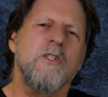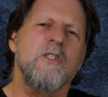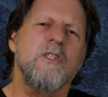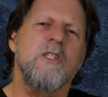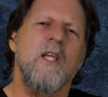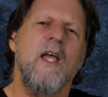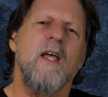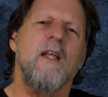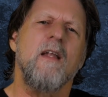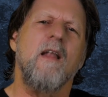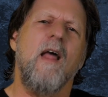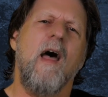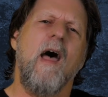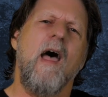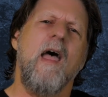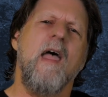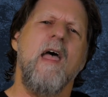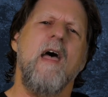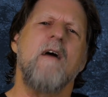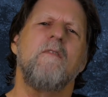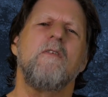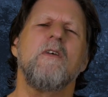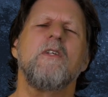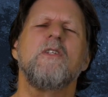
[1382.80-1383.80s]
said, I
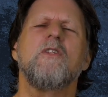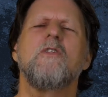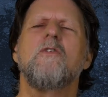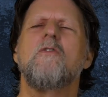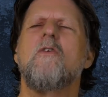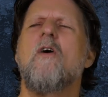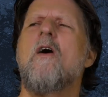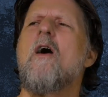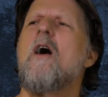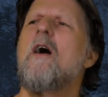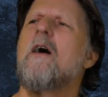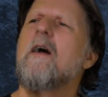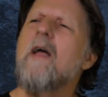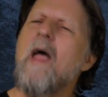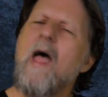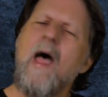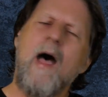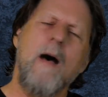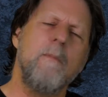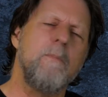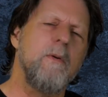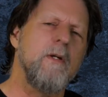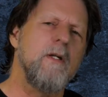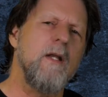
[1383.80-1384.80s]
have a strong
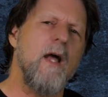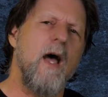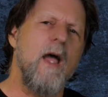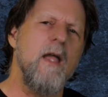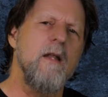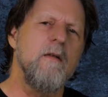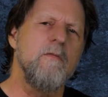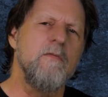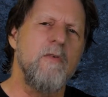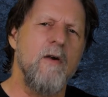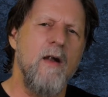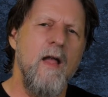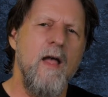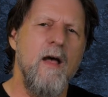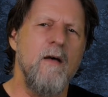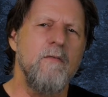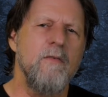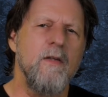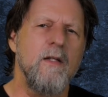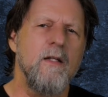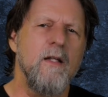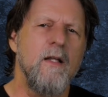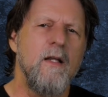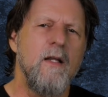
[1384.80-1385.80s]
appetite for
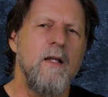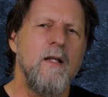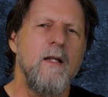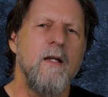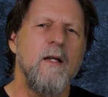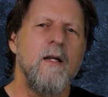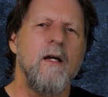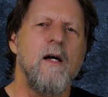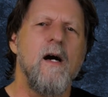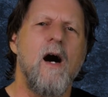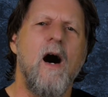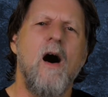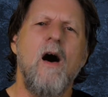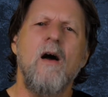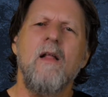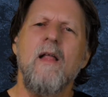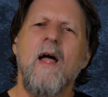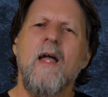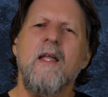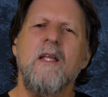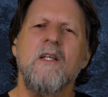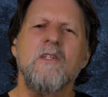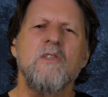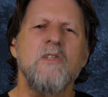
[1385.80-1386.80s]
heaven. All
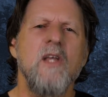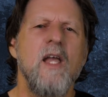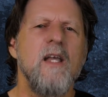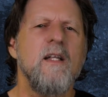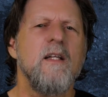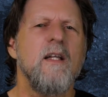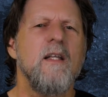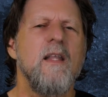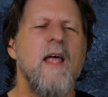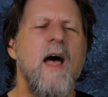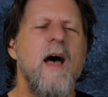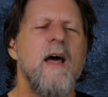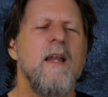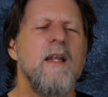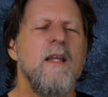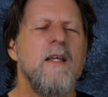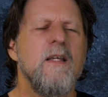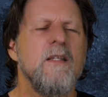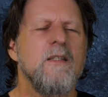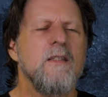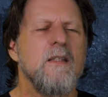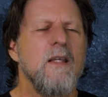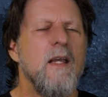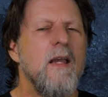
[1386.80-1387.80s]
I can say to that
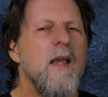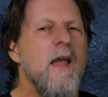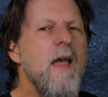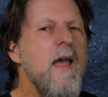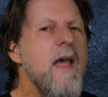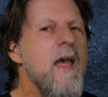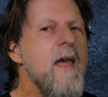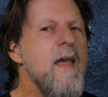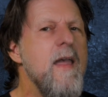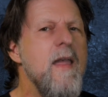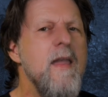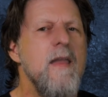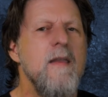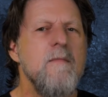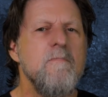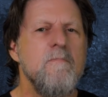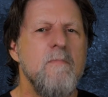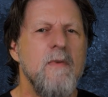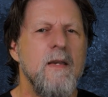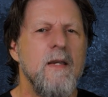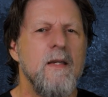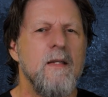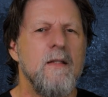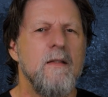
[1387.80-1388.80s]
is,
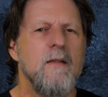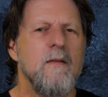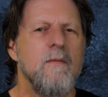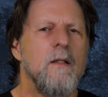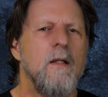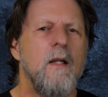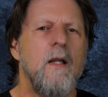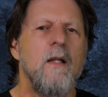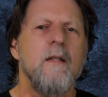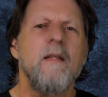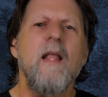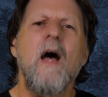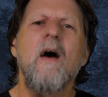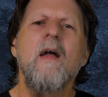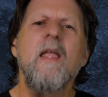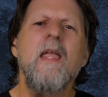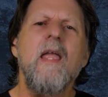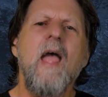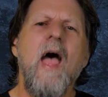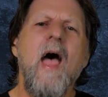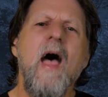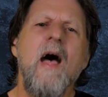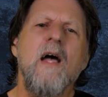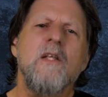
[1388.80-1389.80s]
Amen. Now,
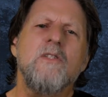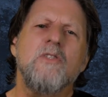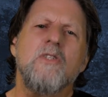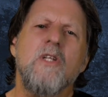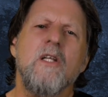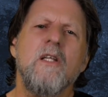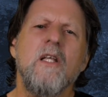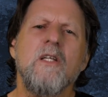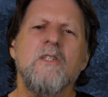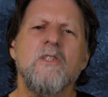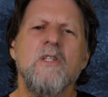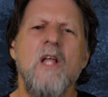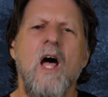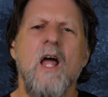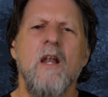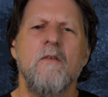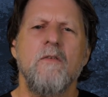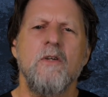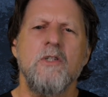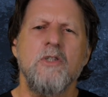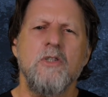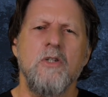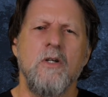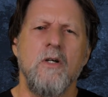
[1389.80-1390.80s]
he adds to this thought of
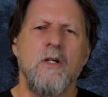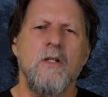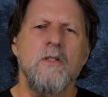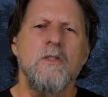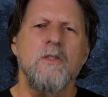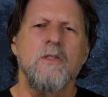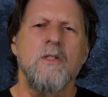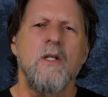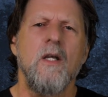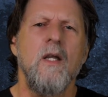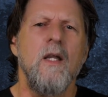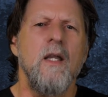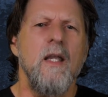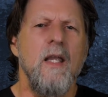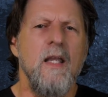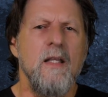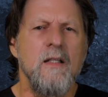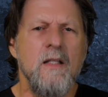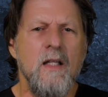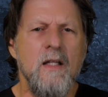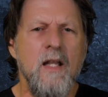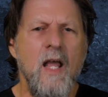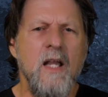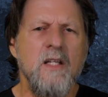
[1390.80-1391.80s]
assurance in
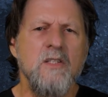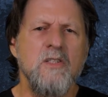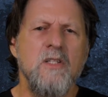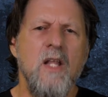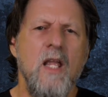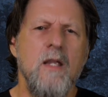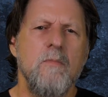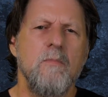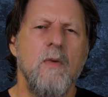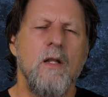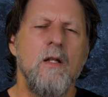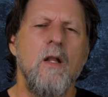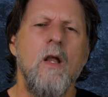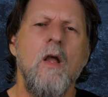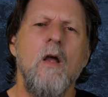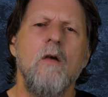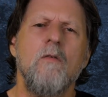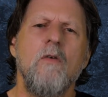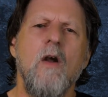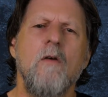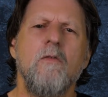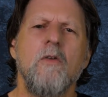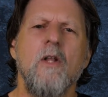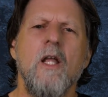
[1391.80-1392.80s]
the next statement,
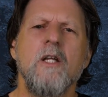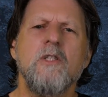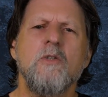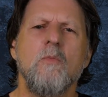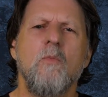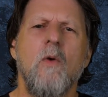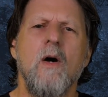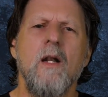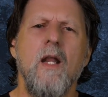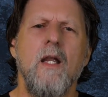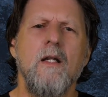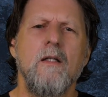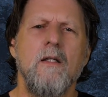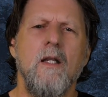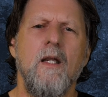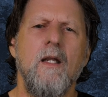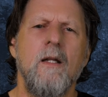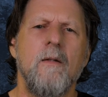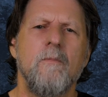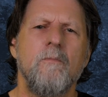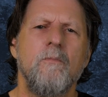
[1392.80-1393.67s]
Revelation 1:18,